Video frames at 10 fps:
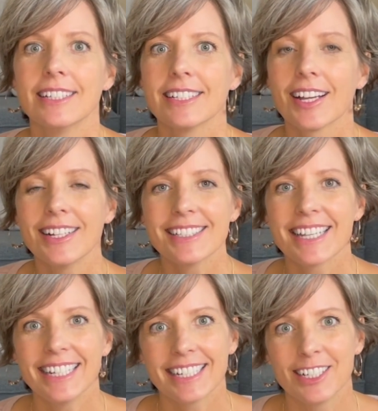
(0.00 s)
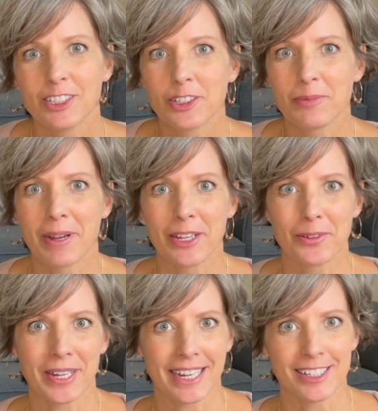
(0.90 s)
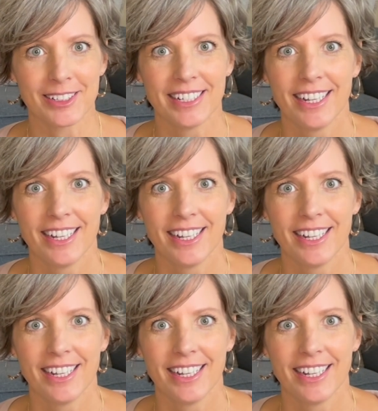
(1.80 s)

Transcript: Cut and color my own hair.